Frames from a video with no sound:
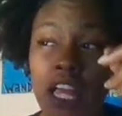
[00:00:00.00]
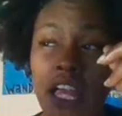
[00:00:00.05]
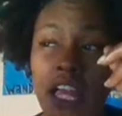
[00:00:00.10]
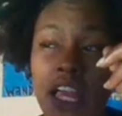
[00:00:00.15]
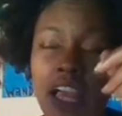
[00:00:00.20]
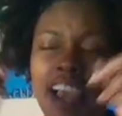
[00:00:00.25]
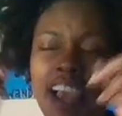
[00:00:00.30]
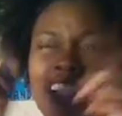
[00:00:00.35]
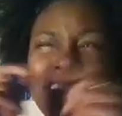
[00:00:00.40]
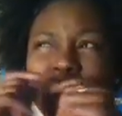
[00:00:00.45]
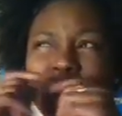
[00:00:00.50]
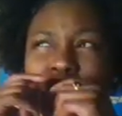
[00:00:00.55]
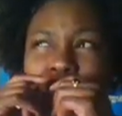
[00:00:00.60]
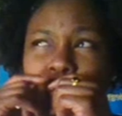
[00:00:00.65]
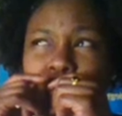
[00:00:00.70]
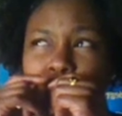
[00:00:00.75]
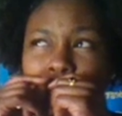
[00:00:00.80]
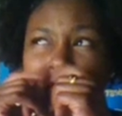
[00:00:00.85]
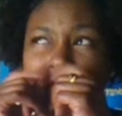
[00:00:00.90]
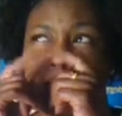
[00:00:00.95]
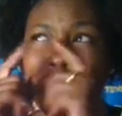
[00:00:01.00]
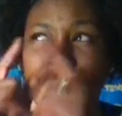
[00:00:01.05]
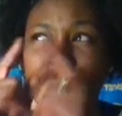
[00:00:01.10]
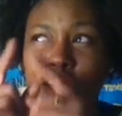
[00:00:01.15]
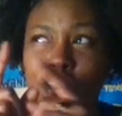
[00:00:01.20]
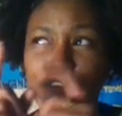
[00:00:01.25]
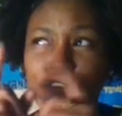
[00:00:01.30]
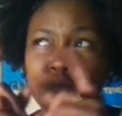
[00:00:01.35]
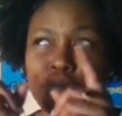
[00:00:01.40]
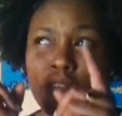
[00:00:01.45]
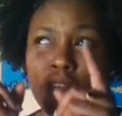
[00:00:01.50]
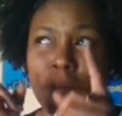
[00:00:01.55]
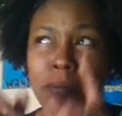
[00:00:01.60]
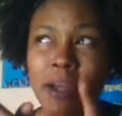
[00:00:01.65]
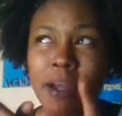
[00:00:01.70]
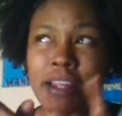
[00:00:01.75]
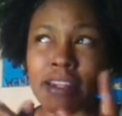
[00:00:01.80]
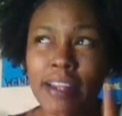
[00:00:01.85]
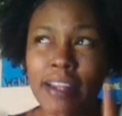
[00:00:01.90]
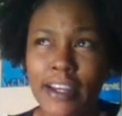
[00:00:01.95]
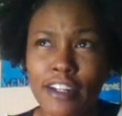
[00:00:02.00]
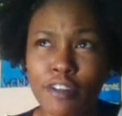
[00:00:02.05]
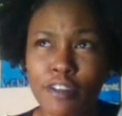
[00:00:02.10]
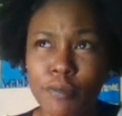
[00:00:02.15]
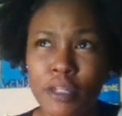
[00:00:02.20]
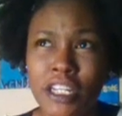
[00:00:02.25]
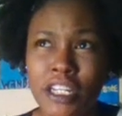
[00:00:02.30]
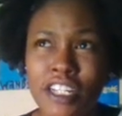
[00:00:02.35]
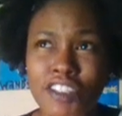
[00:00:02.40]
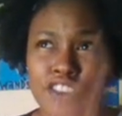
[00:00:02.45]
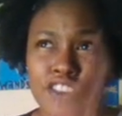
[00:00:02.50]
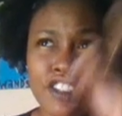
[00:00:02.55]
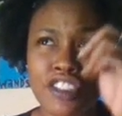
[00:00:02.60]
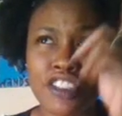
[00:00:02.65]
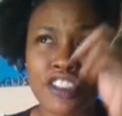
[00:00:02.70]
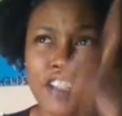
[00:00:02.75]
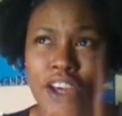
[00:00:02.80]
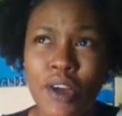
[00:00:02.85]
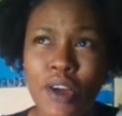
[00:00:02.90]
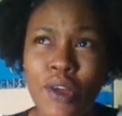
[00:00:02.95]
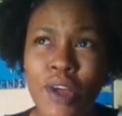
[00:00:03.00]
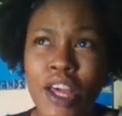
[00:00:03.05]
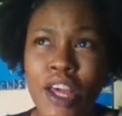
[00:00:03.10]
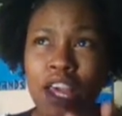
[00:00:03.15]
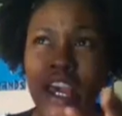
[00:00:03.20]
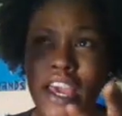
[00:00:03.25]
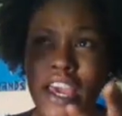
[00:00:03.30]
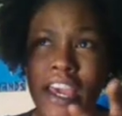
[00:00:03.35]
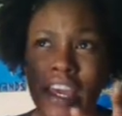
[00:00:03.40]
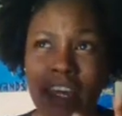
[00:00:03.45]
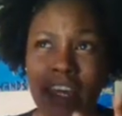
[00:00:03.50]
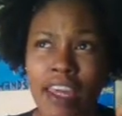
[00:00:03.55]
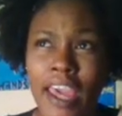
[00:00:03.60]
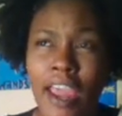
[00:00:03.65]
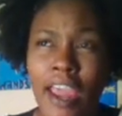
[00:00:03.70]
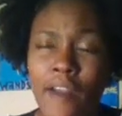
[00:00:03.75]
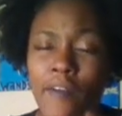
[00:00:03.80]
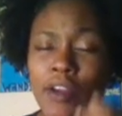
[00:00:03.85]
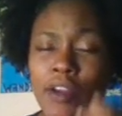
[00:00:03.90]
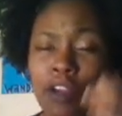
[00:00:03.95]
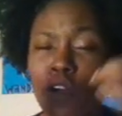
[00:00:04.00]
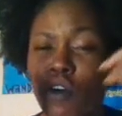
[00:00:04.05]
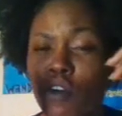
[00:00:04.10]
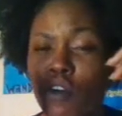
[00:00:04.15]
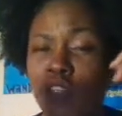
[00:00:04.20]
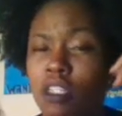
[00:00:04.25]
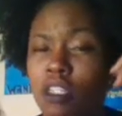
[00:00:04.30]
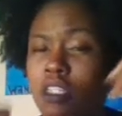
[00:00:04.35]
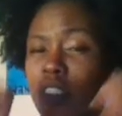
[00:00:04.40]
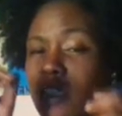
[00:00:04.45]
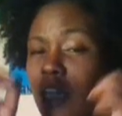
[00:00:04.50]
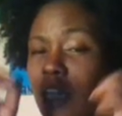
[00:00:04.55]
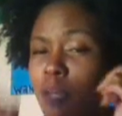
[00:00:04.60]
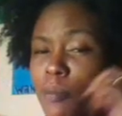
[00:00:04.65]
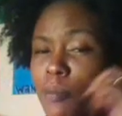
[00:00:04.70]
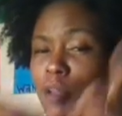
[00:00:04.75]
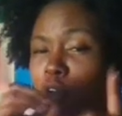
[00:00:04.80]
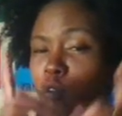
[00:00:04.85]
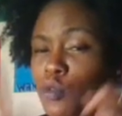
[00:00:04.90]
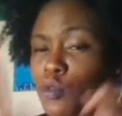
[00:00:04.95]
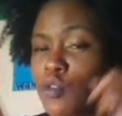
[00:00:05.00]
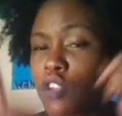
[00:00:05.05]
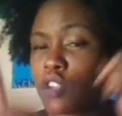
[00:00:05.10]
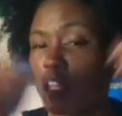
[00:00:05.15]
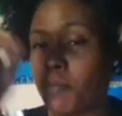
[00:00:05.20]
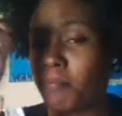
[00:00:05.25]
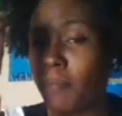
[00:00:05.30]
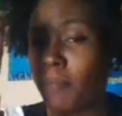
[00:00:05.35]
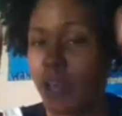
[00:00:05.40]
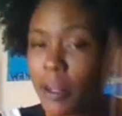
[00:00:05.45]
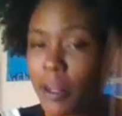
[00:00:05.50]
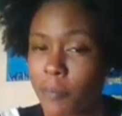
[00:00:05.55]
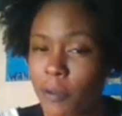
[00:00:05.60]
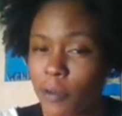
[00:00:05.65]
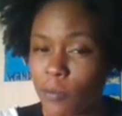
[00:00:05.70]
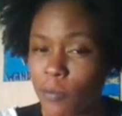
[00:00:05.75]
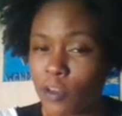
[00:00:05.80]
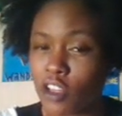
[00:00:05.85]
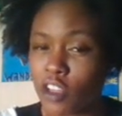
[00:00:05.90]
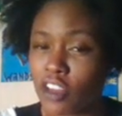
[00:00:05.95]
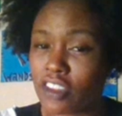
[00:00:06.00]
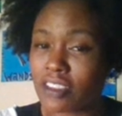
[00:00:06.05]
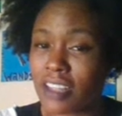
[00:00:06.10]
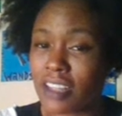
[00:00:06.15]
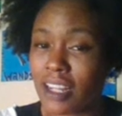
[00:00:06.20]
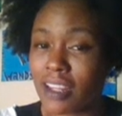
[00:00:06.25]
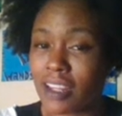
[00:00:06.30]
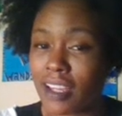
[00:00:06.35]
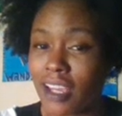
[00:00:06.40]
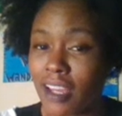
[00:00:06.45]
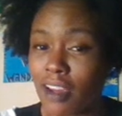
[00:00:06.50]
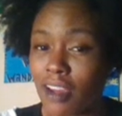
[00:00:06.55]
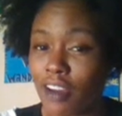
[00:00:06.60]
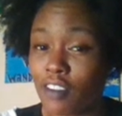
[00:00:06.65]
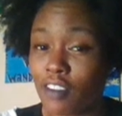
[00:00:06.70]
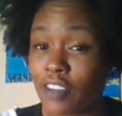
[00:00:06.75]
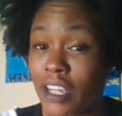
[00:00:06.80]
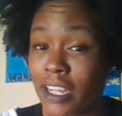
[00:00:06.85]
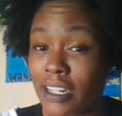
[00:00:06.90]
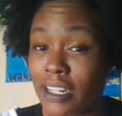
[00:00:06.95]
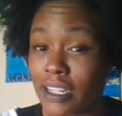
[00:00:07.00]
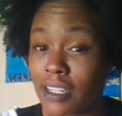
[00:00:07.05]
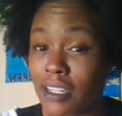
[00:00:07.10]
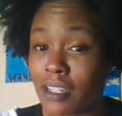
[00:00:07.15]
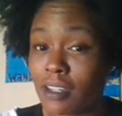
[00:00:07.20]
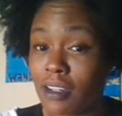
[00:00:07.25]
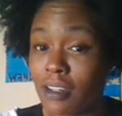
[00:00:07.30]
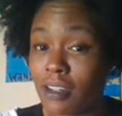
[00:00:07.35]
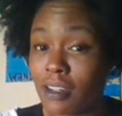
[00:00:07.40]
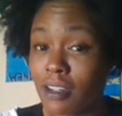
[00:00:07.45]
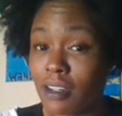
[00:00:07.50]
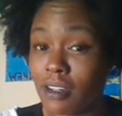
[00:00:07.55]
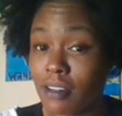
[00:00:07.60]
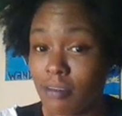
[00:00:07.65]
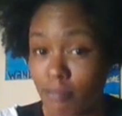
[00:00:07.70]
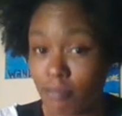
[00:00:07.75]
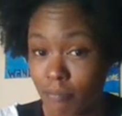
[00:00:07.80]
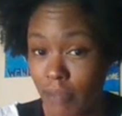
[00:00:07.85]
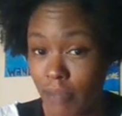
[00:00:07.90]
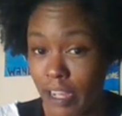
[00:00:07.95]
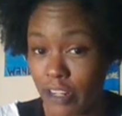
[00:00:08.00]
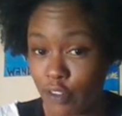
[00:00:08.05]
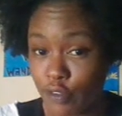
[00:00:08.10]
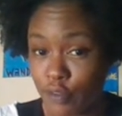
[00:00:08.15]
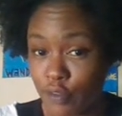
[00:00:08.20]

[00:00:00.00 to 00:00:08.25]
Actually, no, they might have. They might not have because Giselle and Karen are on the same level. So they might have put them on the other side of Andy. Might.